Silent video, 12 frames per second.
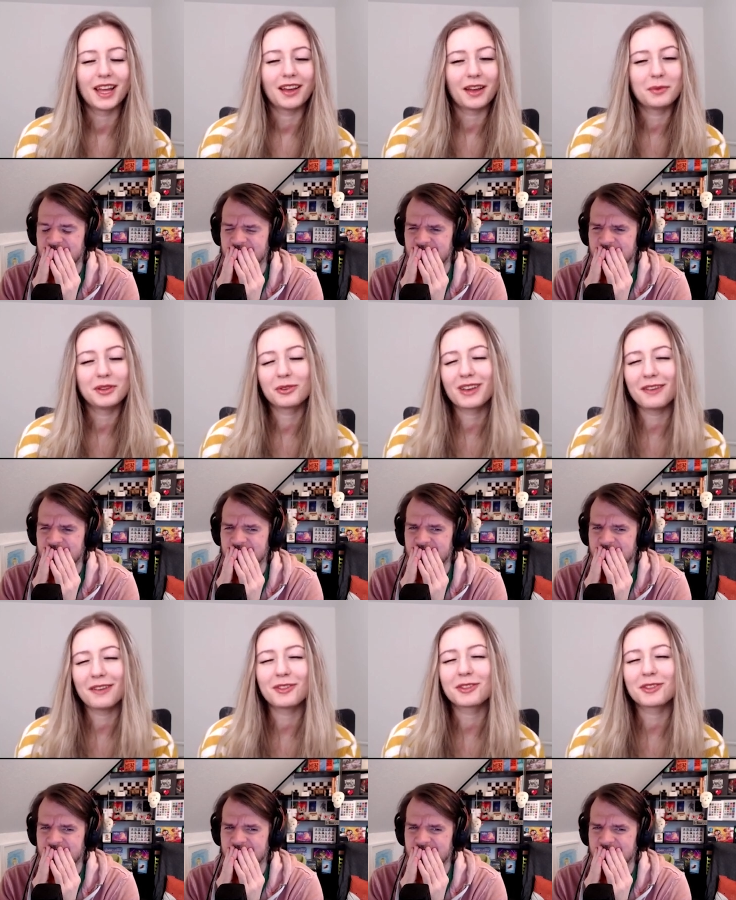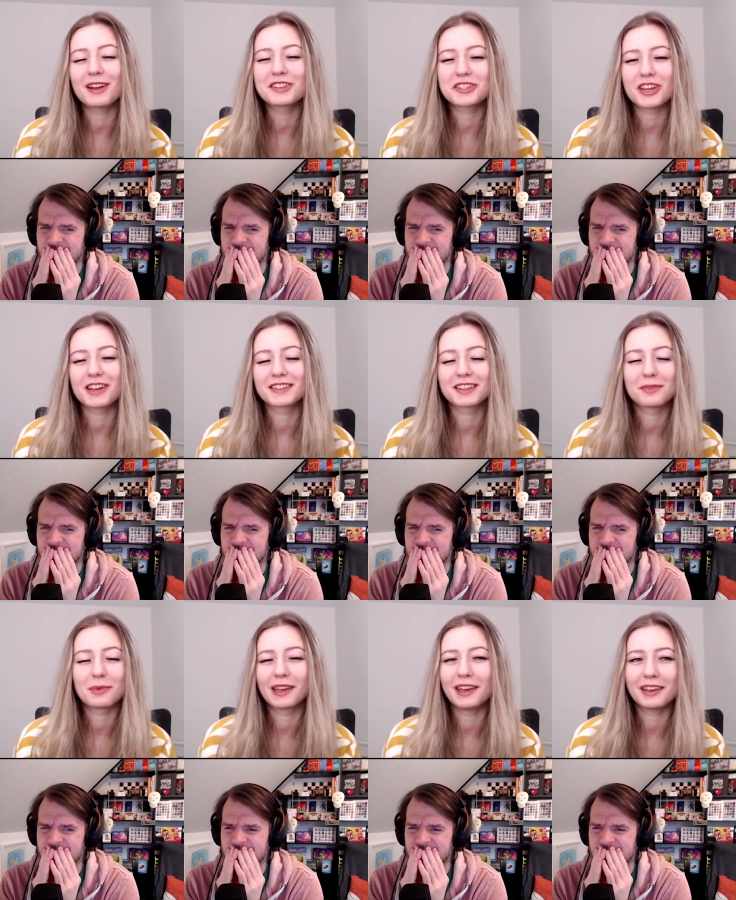Speaker 1: I mean, you gave all the right checks at
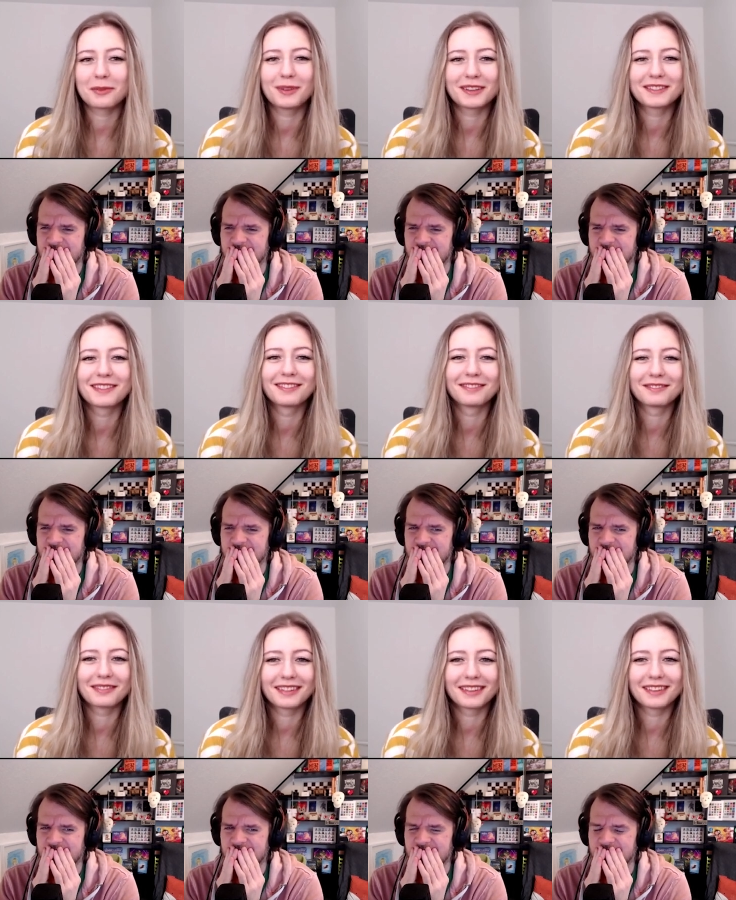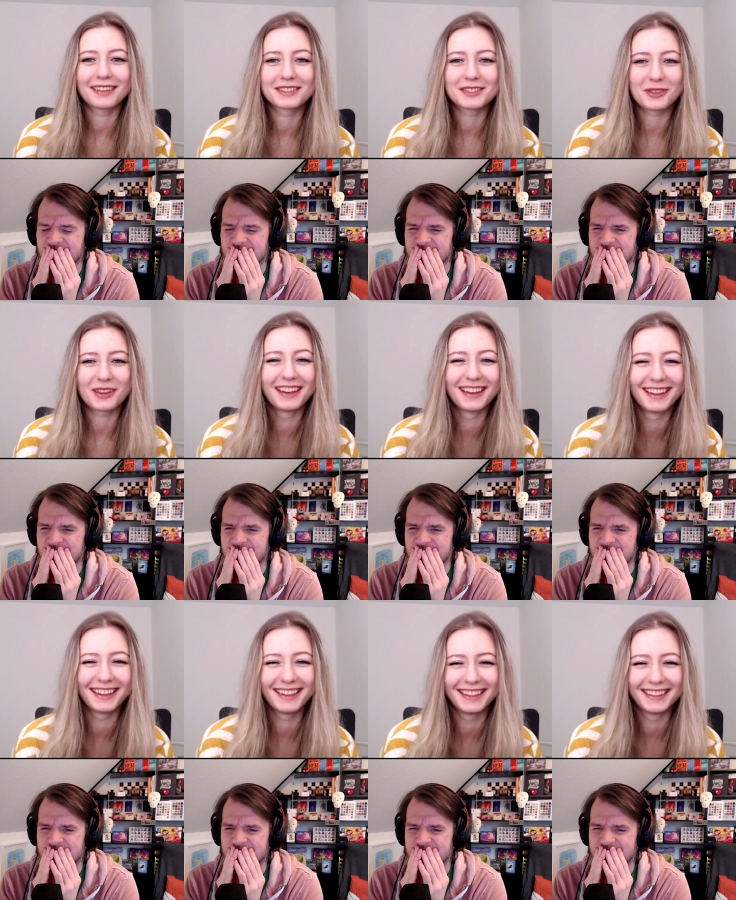the beginning, but it's
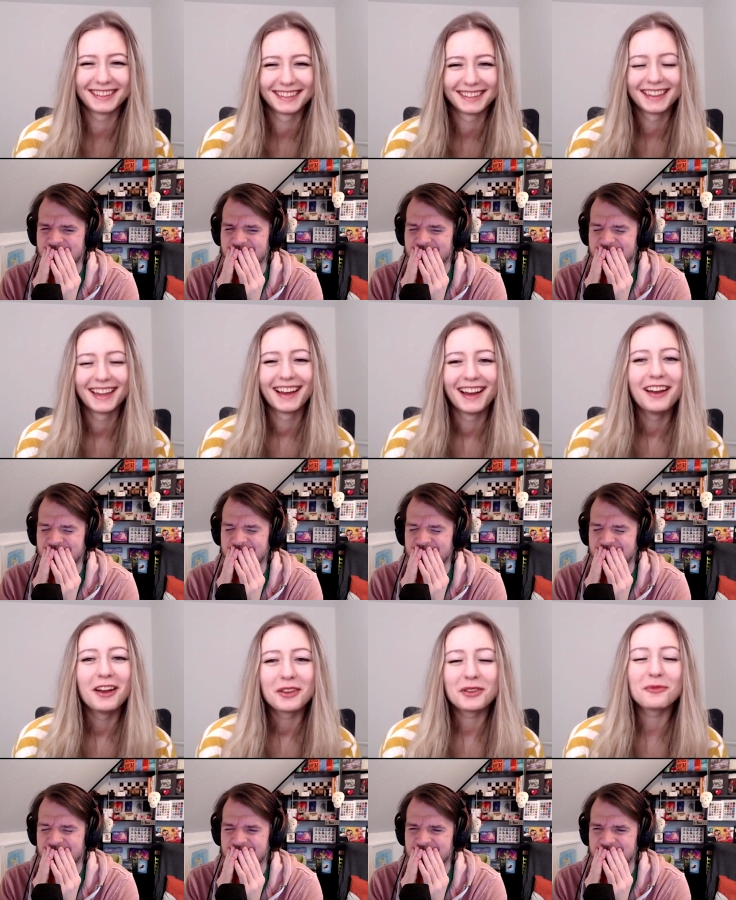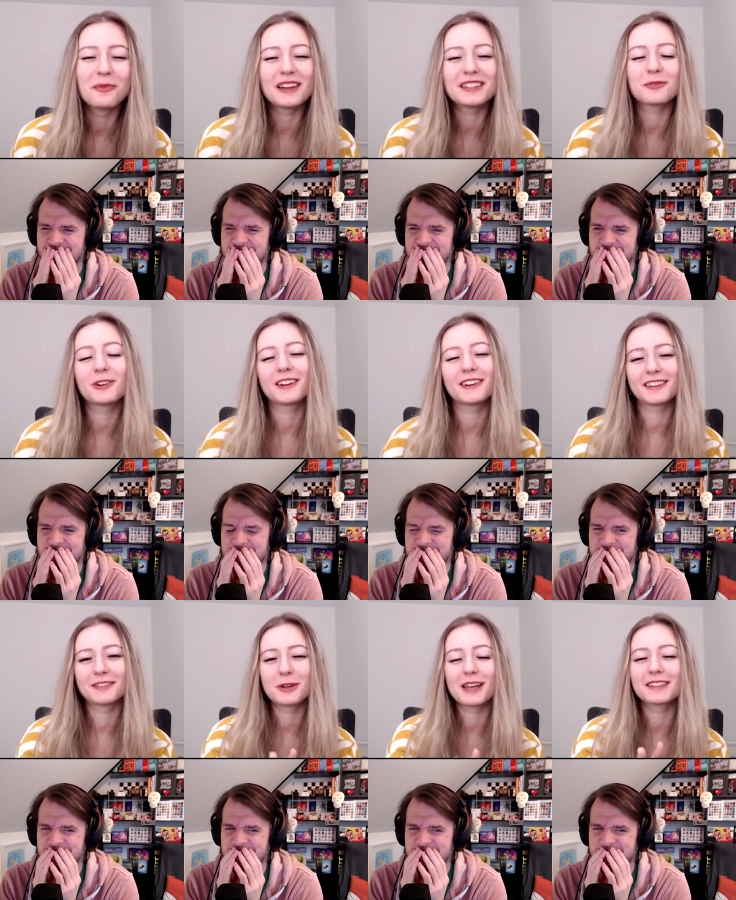okay. You might want
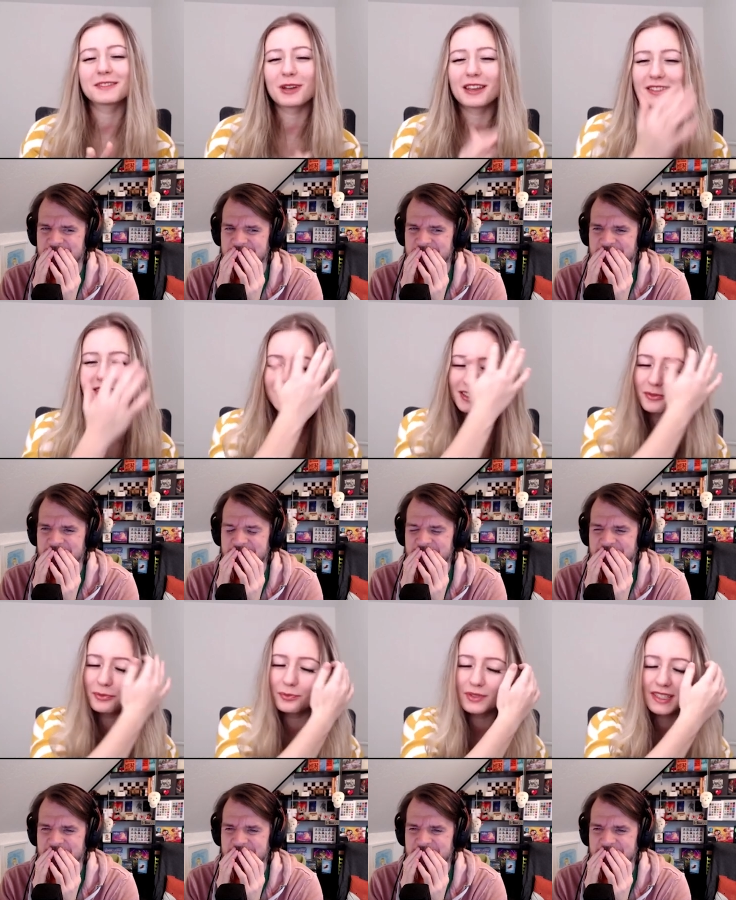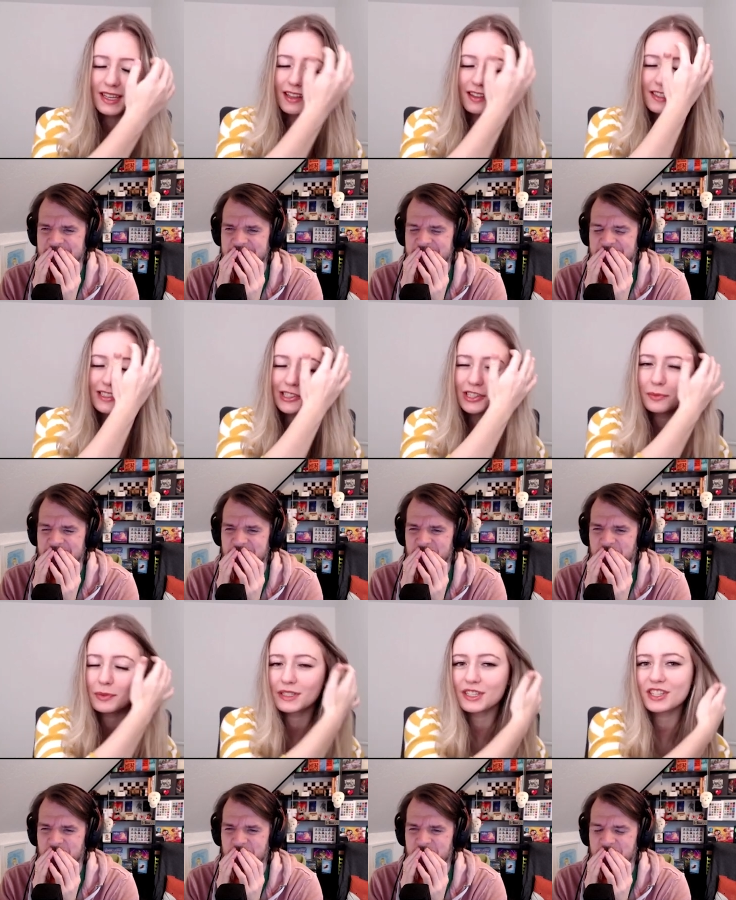to, we can still stay at the
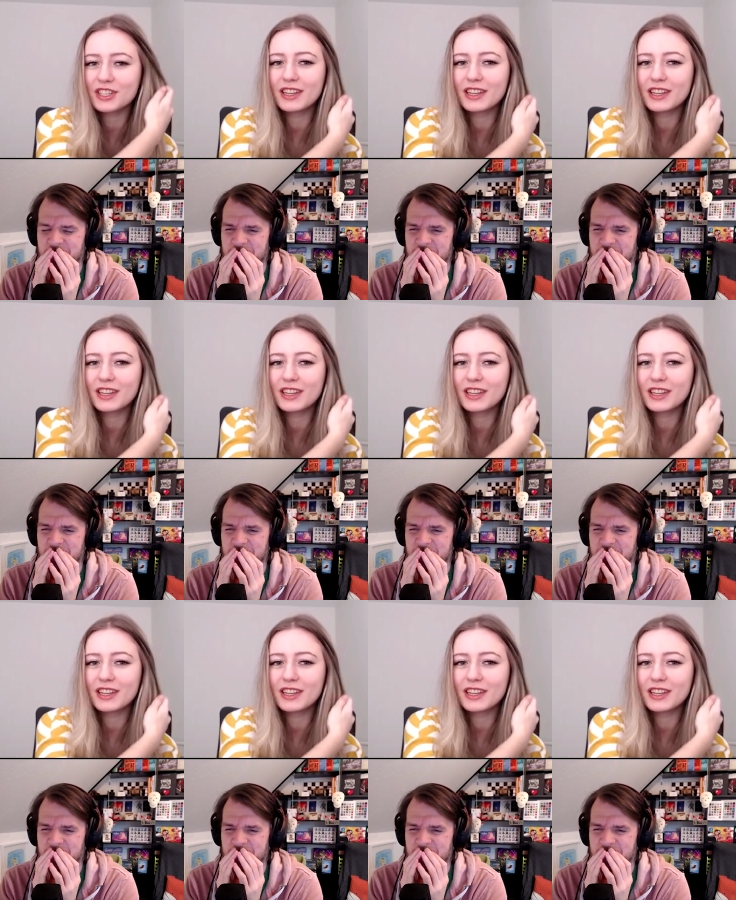starting position